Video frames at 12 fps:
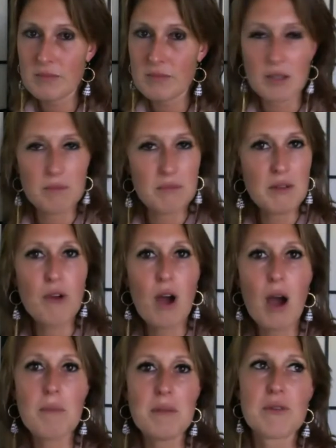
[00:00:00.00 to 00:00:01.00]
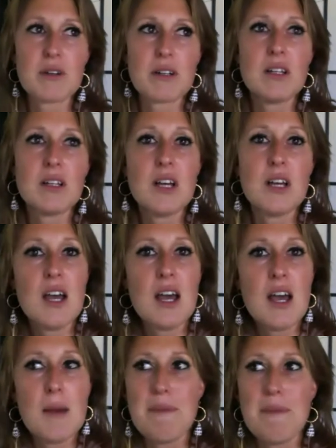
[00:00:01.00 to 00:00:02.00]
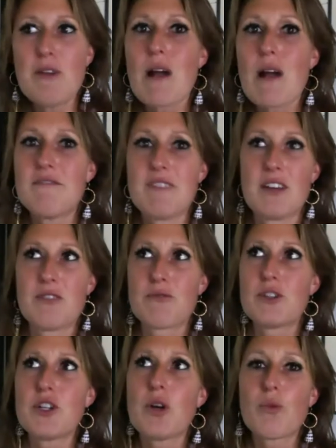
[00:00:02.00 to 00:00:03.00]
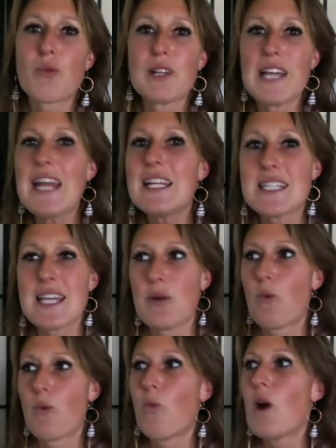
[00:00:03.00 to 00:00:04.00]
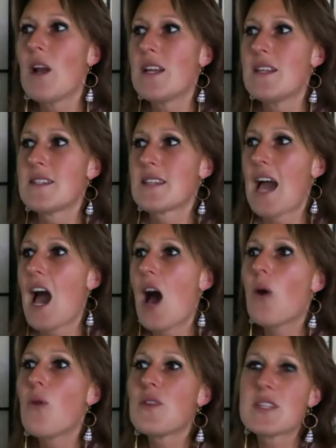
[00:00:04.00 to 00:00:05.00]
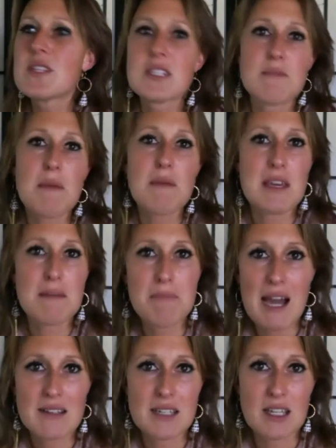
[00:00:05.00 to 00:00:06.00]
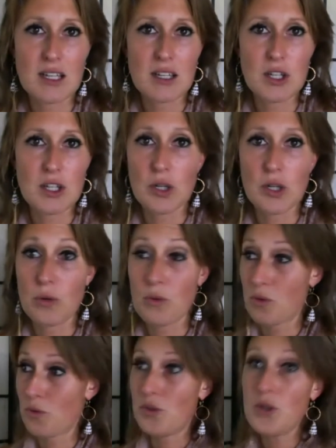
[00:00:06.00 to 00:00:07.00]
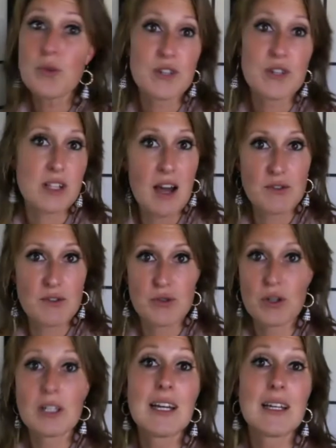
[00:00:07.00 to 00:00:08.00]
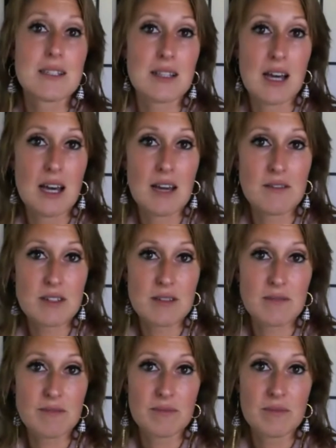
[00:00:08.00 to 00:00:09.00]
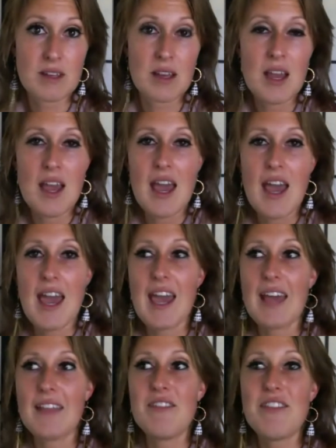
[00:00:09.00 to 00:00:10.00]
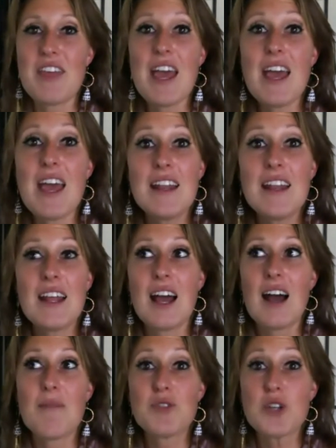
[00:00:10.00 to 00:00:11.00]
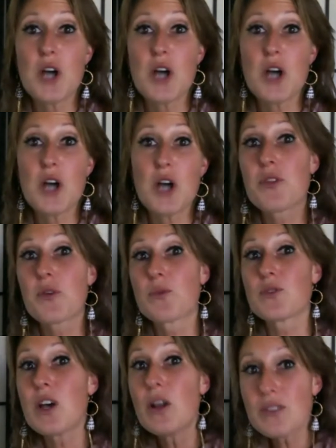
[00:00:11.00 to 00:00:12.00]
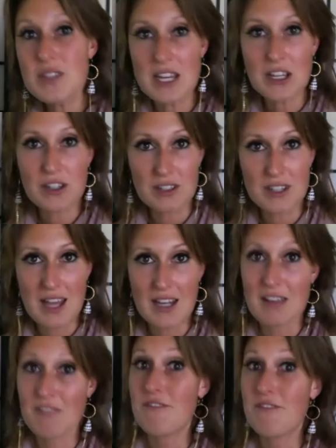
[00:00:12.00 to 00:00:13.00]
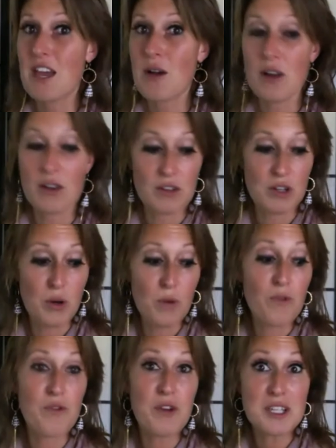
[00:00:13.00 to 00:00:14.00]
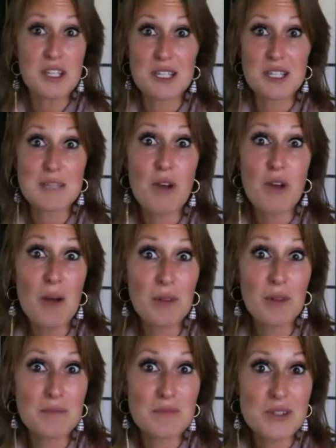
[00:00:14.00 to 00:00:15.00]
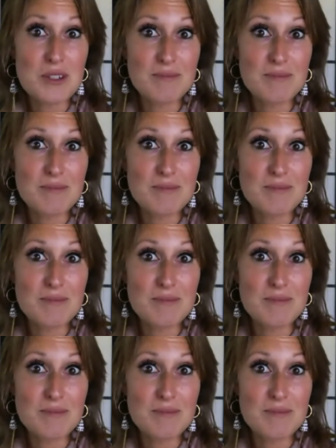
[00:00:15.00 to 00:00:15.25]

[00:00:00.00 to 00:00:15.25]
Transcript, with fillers: be raw be real be relevant you know relate it to what is how this is maybe impacting you know the viewers lives or your clients lives and then um, talk about the results they could get if they you know fix these problems